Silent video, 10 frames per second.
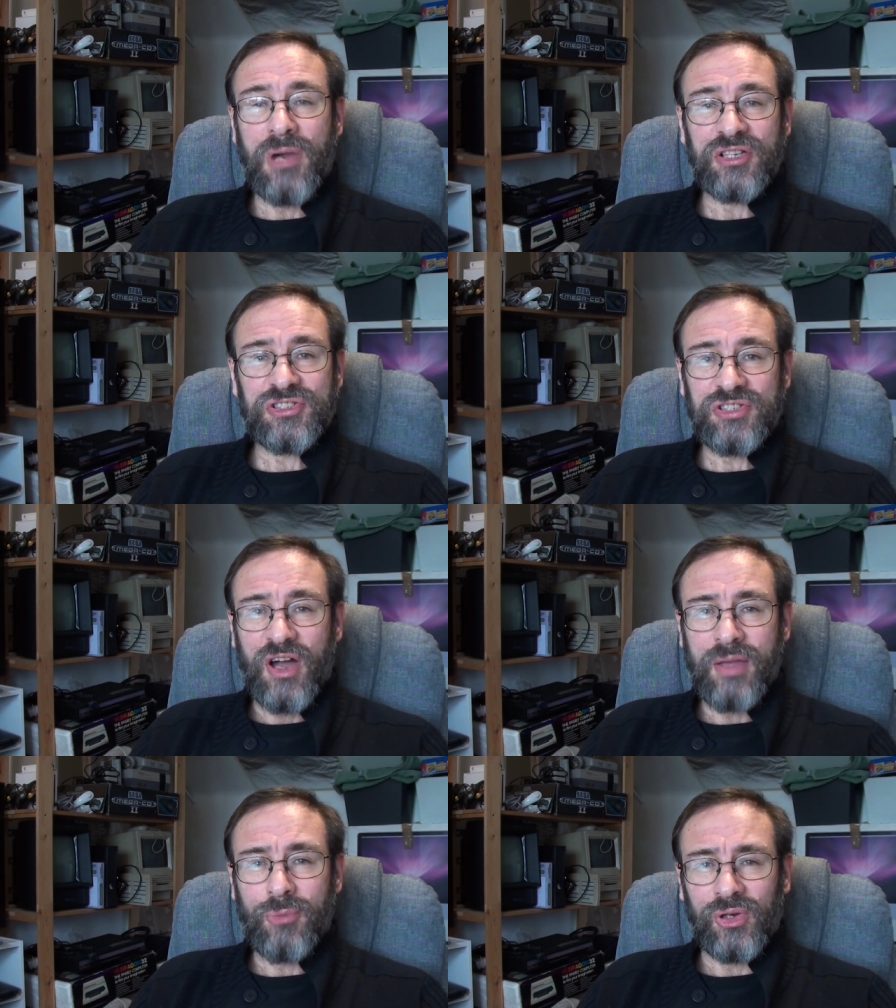much
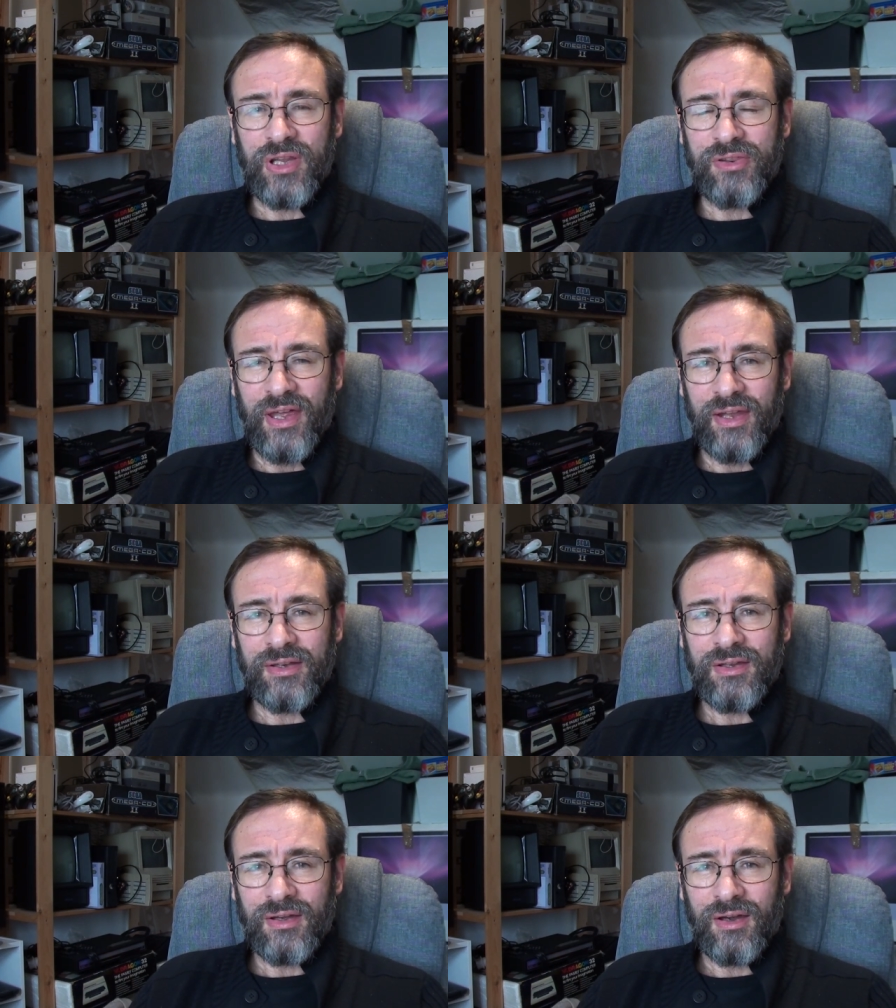time on it
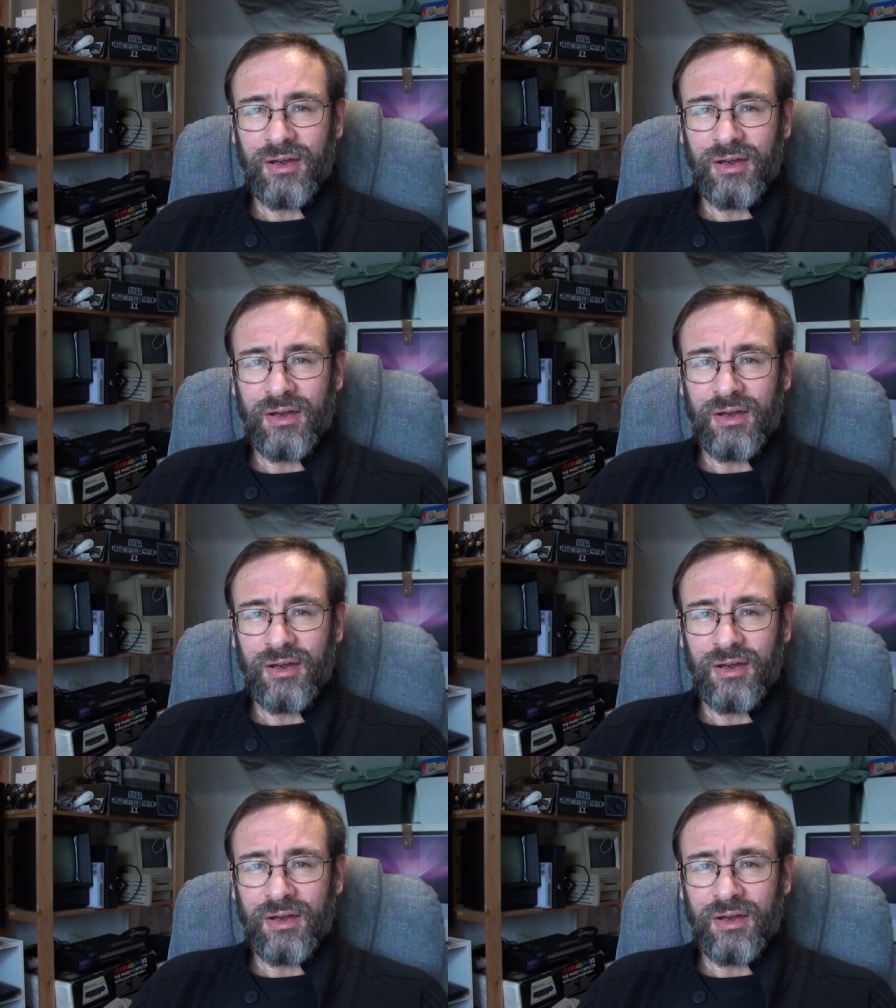then.